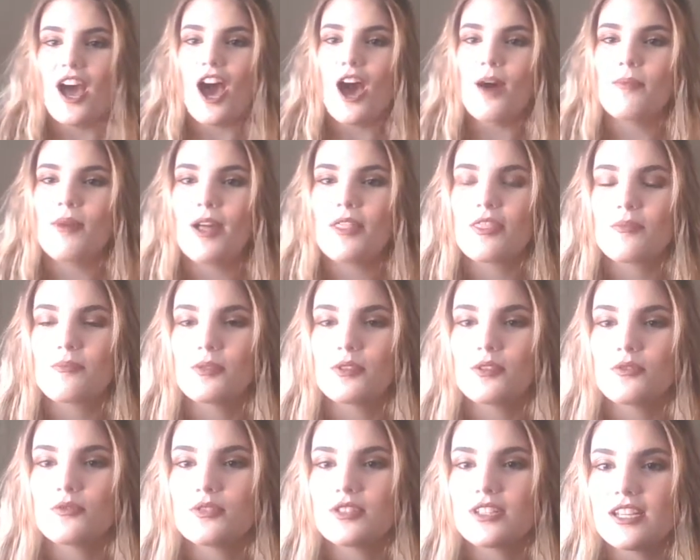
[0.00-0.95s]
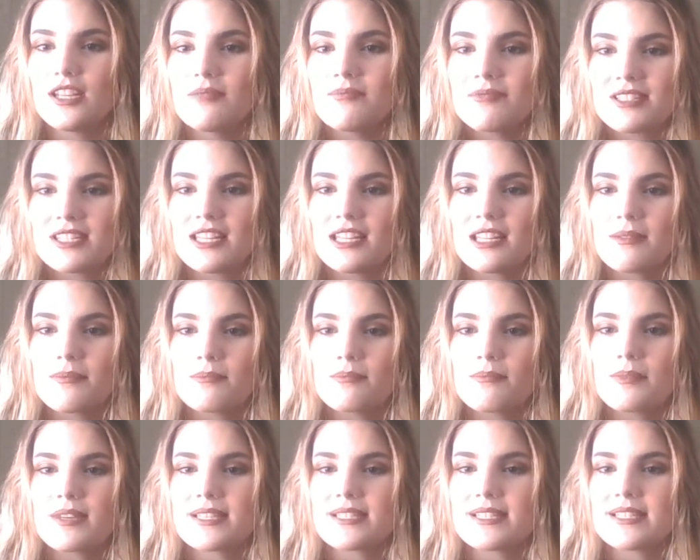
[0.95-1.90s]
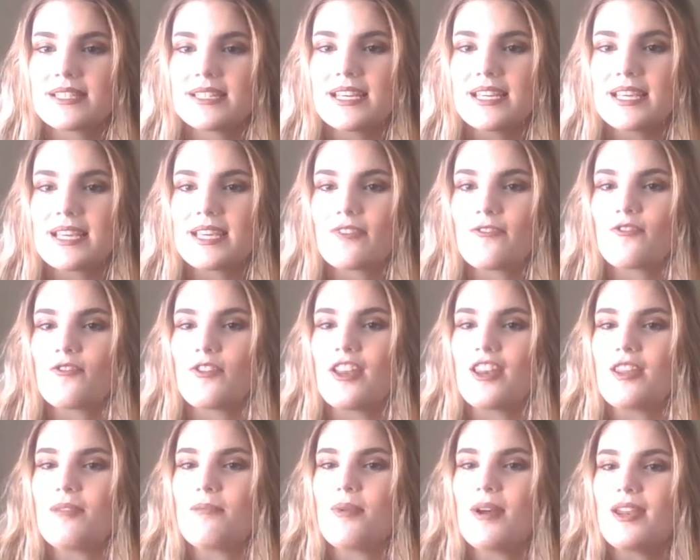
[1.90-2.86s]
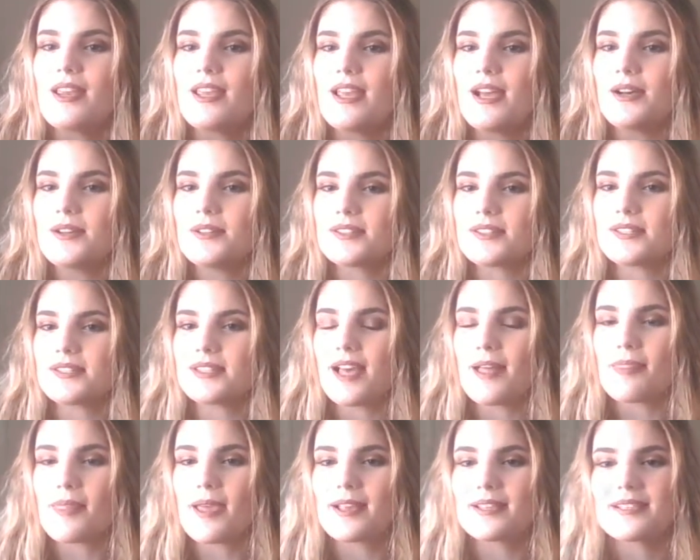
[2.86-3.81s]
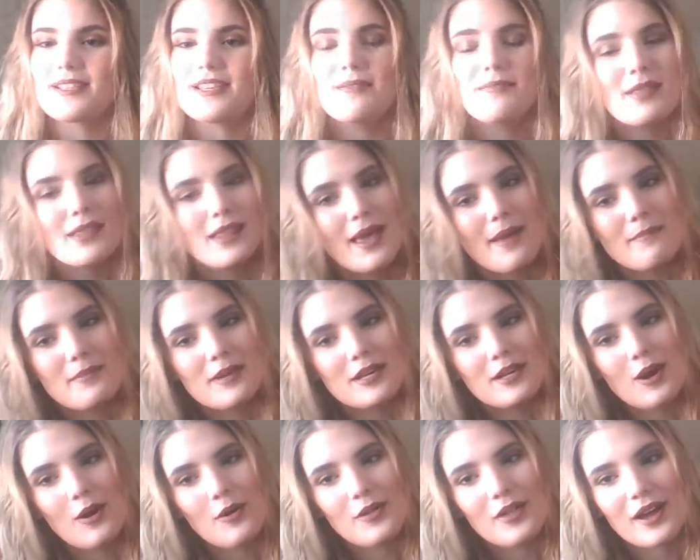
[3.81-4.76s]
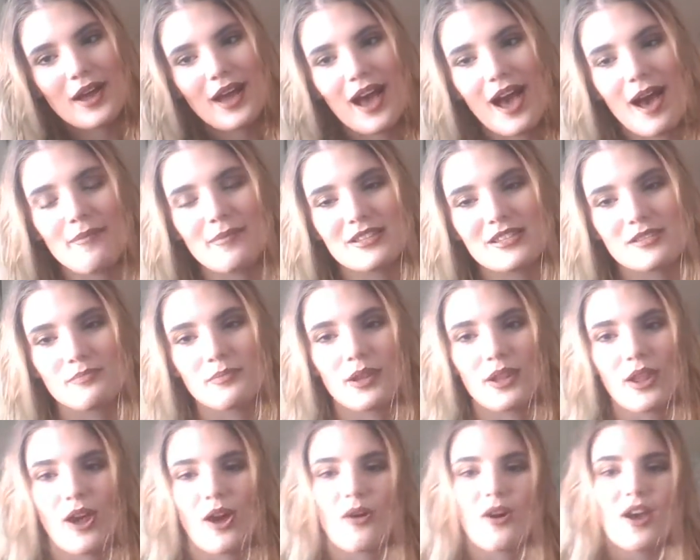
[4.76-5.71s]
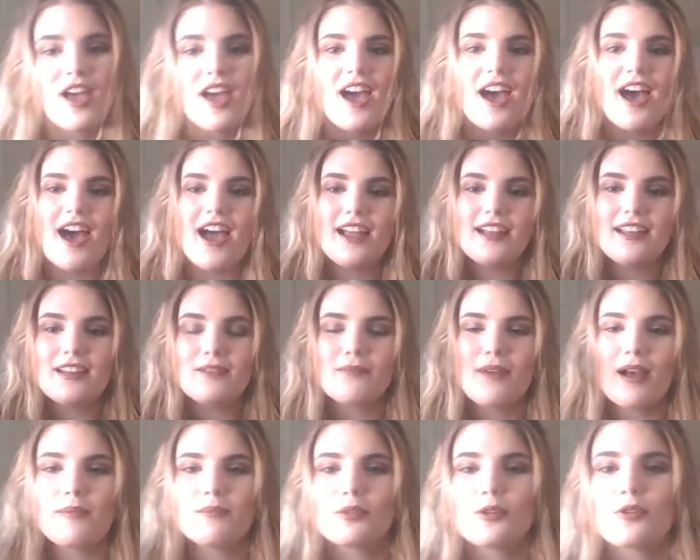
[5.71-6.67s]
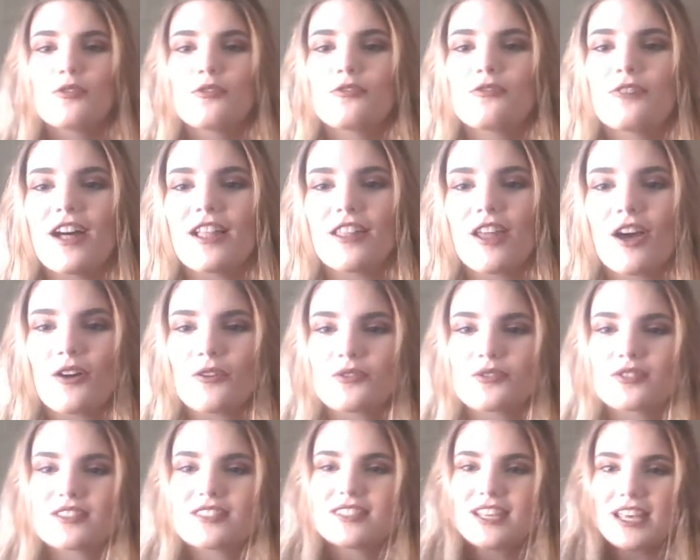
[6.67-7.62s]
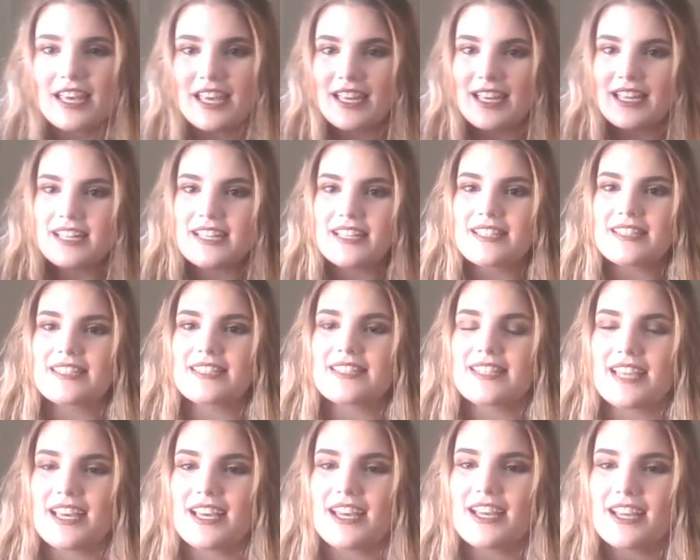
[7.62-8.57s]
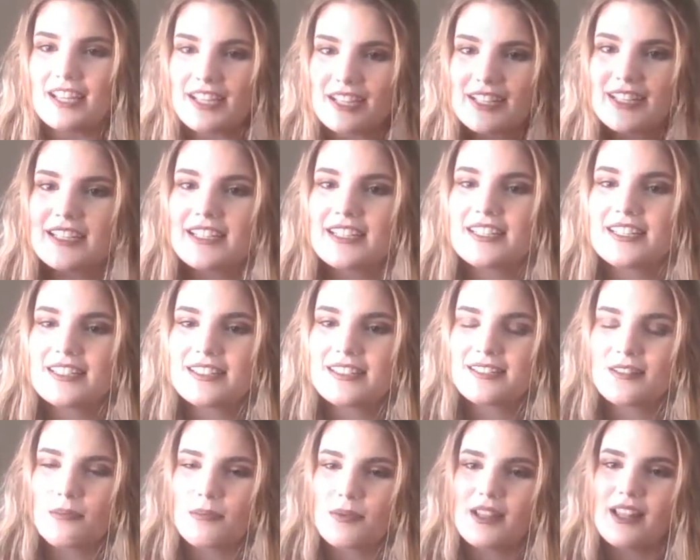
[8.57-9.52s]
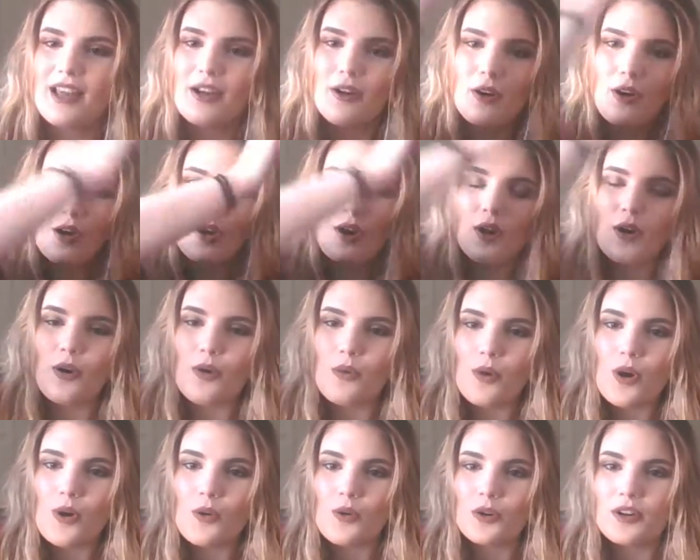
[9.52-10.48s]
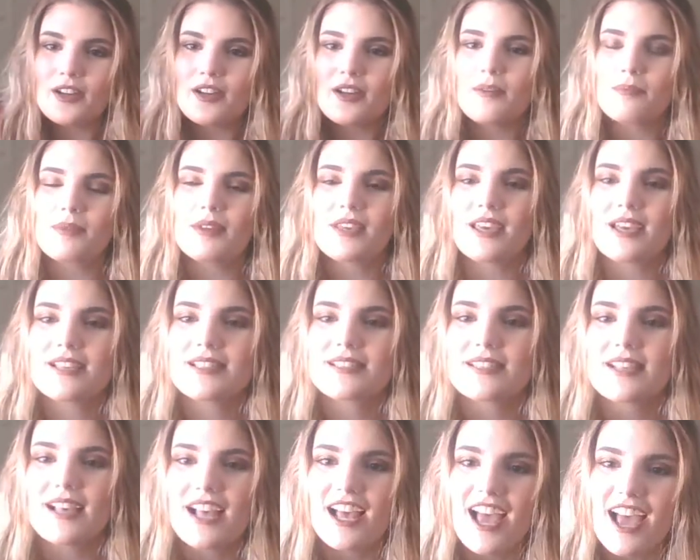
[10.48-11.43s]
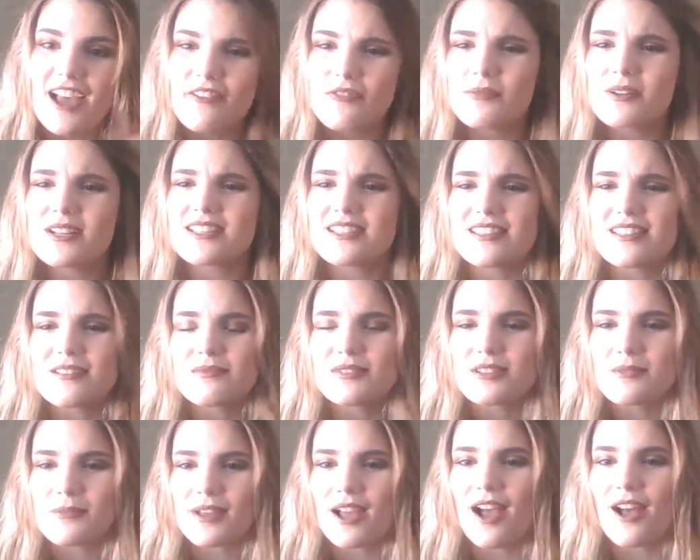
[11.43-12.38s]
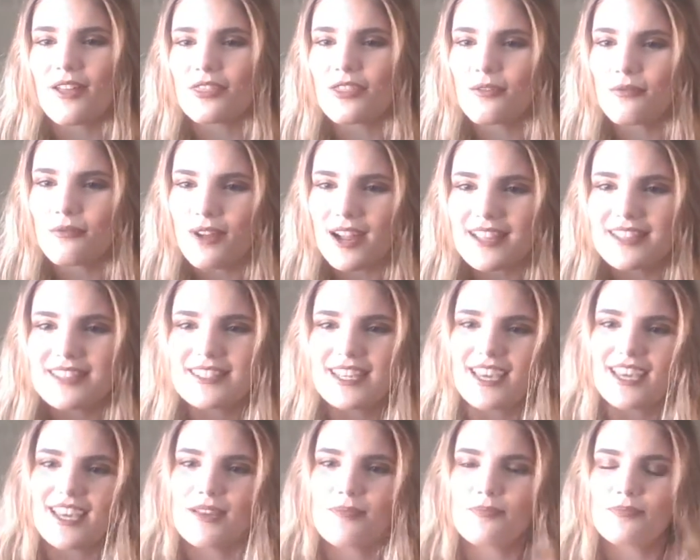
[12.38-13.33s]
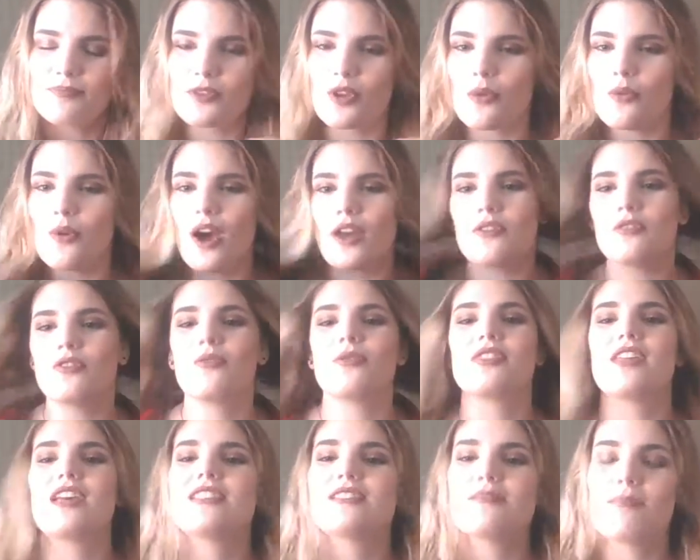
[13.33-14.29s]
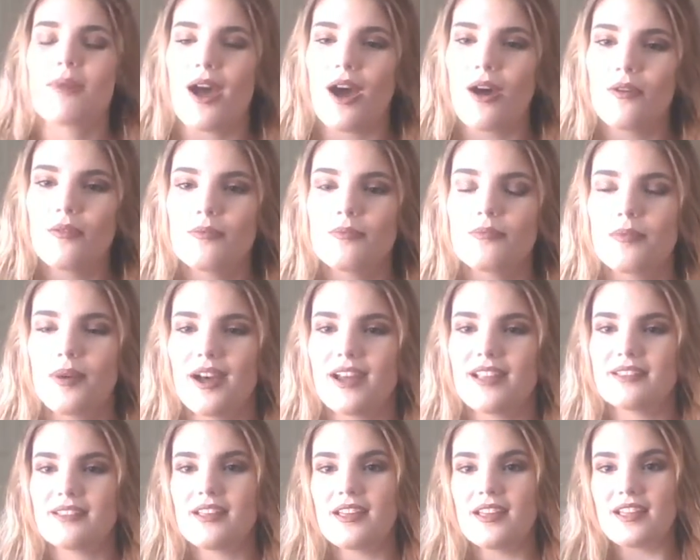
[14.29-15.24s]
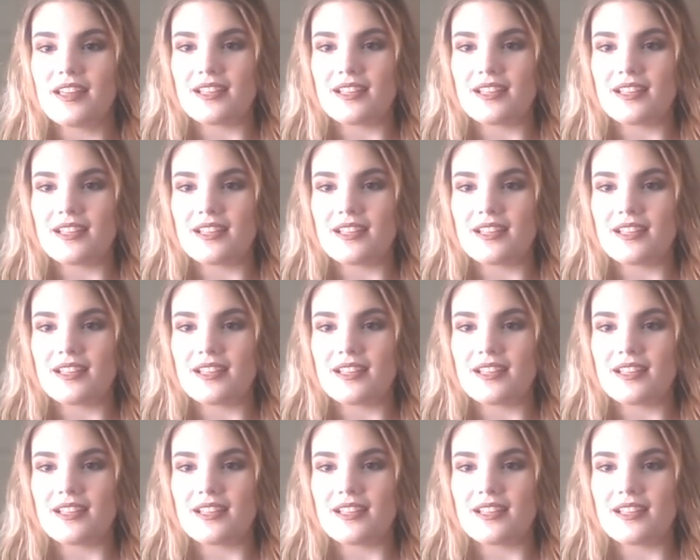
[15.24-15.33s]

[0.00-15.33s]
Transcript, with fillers: I'm on the blue team, Team Mystic. If anybody else is on that team, let me know in the comments below. I need my blue fellows to, to be like, woo, because everybody seems to be on the red team. I don't know what that's about, but